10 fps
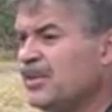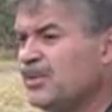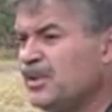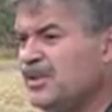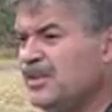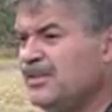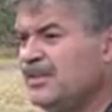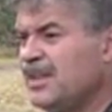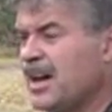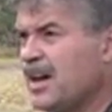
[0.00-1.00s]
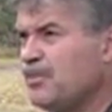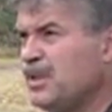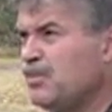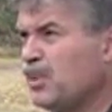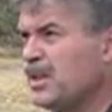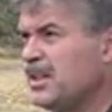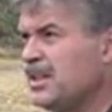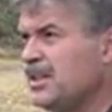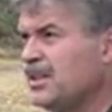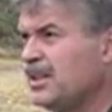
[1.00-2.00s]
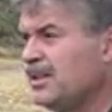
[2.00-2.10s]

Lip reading: It would be pretty